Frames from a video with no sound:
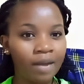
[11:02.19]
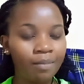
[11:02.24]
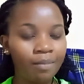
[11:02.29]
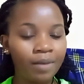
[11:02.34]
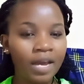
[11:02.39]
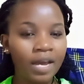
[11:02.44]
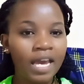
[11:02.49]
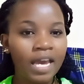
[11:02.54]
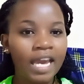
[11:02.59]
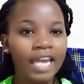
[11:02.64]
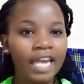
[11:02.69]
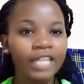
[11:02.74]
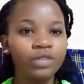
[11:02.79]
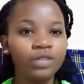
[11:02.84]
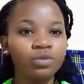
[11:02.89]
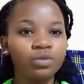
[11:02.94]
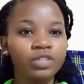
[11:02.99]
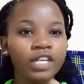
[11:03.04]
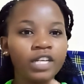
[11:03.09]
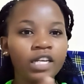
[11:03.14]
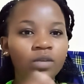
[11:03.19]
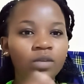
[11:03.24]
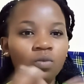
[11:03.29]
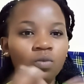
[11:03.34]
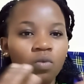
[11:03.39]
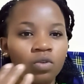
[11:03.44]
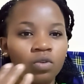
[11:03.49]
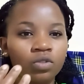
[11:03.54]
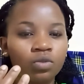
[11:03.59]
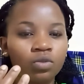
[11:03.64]
up and you really
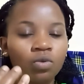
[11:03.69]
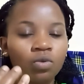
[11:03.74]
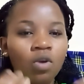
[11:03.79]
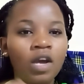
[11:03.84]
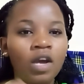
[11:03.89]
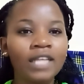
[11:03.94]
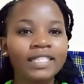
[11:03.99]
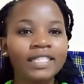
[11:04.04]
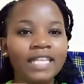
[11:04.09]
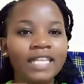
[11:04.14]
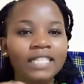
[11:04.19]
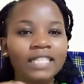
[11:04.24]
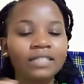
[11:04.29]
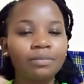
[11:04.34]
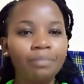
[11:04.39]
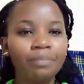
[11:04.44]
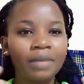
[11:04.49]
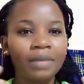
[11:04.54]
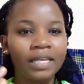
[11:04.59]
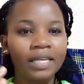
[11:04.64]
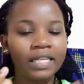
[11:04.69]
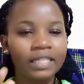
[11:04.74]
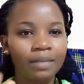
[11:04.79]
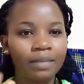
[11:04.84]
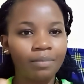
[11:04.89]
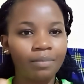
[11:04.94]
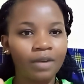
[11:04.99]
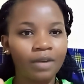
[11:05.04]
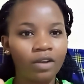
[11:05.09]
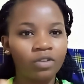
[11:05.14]
want to just make it
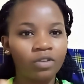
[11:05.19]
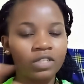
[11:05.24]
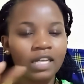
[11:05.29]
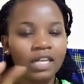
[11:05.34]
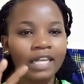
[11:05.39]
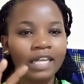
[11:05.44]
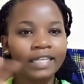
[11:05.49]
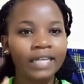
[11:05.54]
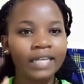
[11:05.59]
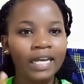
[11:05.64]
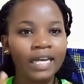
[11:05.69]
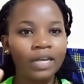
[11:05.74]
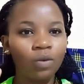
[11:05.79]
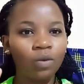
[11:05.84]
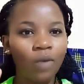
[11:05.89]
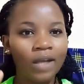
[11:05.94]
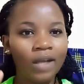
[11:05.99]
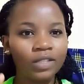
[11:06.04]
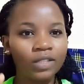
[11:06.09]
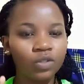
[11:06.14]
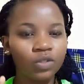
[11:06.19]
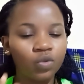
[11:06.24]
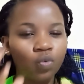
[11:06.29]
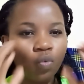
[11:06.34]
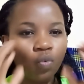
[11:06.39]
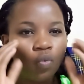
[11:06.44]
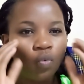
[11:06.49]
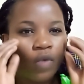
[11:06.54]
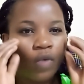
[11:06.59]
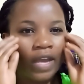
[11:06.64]
a priority like once
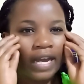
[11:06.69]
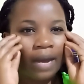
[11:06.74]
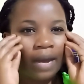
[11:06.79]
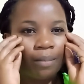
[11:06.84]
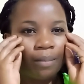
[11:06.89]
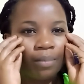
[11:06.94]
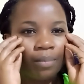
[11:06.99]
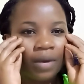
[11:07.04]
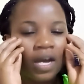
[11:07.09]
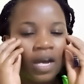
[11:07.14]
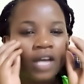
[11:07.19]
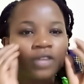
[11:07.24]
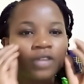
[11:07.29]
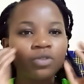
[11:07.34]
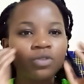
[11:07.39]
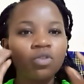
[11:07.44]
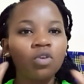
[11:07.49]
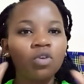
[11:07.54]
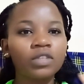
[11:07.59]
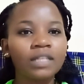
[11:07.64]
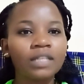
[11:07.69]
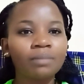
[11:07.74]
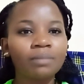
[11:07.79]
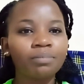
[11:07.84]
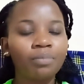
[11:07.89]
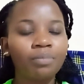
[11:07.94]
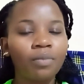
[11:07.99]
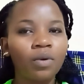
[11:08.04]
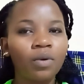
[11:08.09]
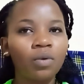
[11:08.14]
you wake up you know
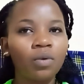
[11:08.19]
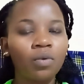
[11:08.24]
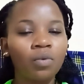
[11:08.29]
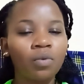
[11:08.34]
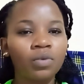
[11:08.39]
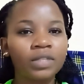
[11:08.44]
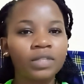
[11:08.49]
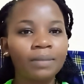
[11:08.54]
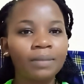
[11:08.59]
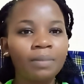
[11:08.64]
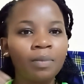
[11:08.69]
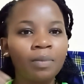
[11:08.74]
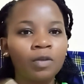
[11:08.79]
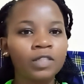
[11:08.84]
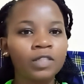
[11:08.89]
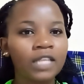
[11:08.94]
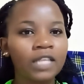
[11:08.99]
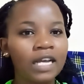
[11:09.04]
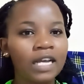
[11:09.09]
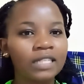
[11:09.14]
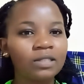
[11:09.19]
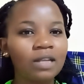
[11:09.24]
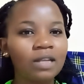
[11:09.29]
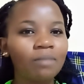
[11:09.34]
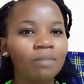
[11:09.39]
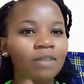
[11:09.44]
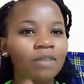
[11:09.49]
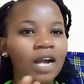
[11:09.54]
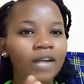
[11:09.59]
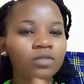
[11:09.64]
some some people say
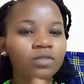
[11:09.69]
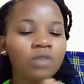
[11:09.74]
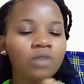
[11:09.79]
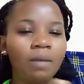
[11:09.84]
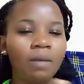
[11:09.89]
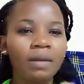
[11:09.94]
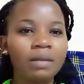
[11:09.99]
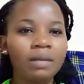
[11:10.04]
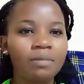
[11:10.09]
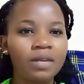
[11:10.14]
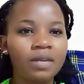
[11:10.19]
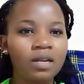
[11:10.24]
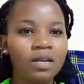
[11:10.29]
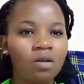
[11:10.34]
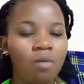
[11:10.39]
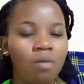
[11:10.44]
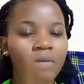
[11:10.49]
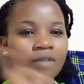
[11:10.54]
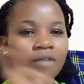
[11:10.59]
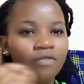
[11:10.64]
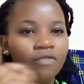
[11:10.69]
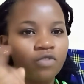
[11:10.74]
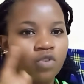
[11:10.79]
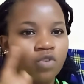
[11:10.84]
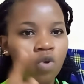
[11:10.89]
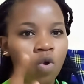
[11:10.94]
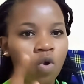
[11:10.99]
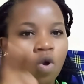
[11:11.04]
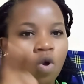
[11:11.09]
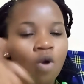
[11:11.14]
hatunaamkanga tu kama nimeenda kwa bafu
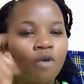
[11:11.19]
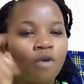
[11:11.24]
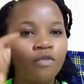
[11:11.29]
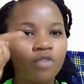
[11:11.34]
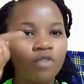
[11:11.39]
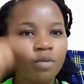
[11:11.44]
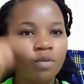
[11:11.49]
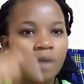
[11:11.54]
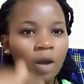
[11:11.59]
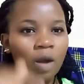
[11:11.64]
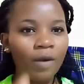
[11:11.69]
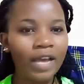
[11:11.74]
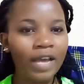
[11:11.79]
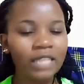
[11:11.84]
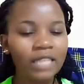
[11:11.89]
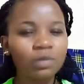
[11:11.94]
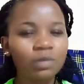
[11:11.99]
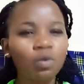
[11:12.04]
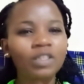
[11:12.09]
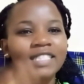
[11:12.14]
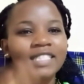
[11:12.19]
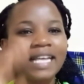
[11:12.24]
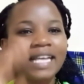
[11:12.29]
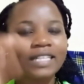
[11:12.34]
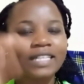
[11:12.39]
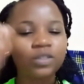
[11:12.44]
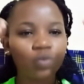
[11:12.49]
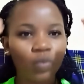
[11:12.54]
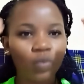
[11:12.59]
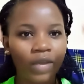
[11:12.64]
no from now henceforth
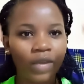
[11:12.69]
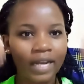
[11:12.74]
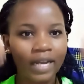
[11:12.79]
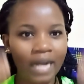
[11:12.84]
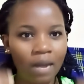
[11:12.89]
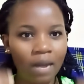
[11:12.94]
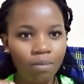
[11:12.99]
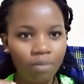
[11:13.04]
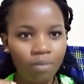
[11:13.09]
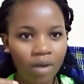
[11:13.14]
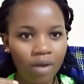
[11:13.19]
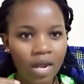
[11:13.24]
just wake up